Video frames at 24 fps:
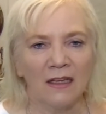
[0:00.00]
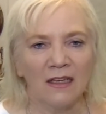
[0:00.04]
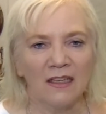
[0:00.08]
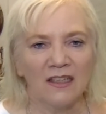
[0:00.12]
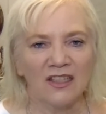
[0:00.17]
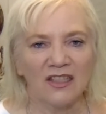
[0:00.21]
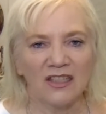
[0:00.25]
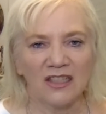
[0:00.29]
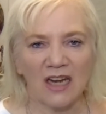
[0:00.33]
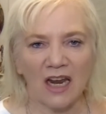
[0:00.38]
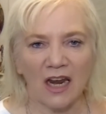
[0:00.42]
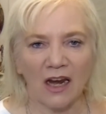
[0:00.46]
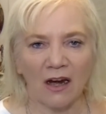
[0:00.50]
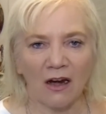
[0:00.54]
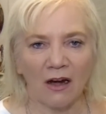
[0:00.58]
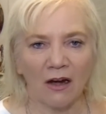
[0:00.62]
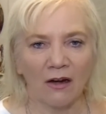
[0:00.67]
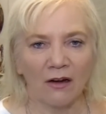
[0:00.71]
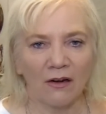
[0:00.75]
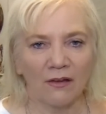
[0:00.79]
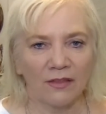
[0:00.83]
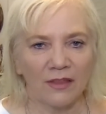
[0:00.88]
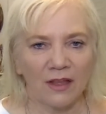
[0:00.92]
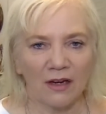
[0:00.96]

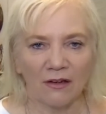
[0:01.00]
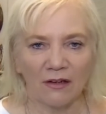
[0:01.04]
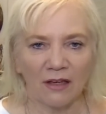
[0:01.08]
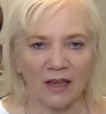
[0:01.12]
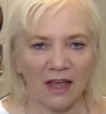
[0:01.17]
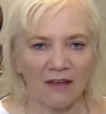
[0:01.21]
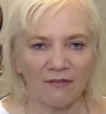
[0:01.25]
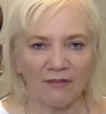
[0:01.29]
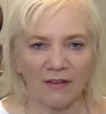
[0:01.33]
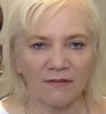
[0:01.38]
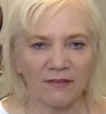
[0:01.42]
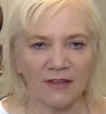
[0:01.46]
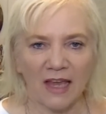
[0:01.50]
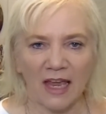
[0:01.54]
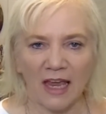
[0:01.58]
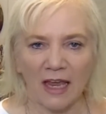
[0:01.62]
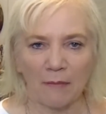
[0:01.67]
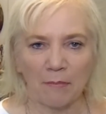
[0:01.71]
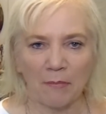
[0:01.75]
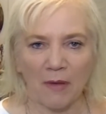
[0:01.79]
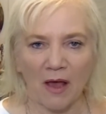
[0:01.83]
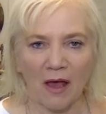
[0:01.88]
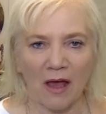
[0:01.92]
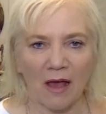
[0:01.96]
share their love of
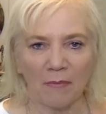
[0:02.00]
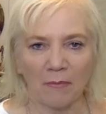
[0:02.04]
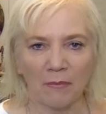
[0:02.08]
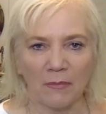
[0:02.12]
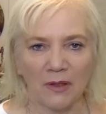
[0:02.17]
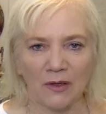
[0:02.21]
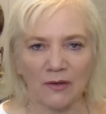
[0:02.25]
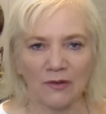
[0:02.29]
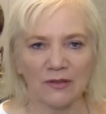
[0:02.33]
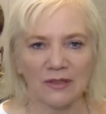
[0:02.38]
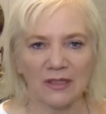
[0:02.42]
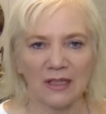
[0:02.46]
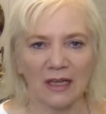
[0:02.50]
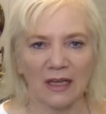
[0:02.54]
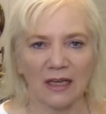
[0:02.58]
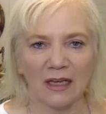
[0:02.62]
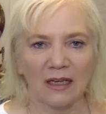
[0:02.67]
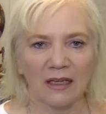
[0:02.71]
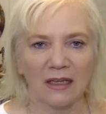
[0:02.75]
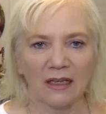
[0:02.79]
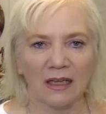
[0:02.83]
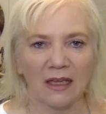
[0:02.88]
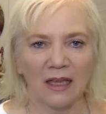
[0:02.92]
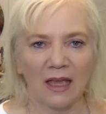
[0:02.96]
K-pop
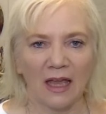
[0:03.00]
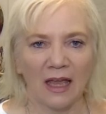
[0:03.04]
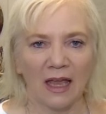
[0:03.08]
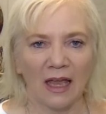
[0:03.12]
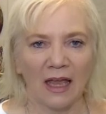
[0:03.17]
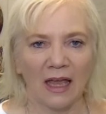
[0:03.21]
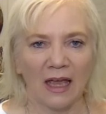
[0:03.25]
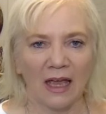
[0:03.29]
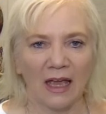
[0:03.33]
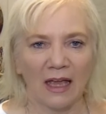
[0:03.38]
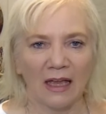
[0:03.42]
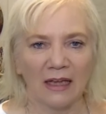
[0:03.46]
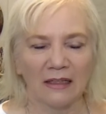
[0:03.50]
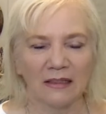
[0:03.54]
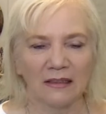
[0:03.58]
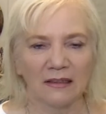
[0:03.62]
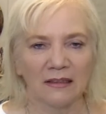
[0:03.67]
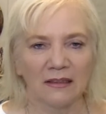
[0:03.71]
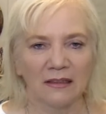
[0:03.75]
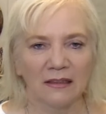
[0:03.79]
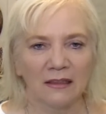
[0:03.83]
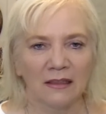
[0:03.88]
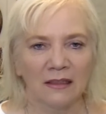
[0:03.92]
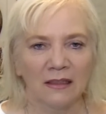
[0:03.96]
music
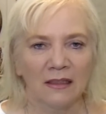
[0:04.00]
and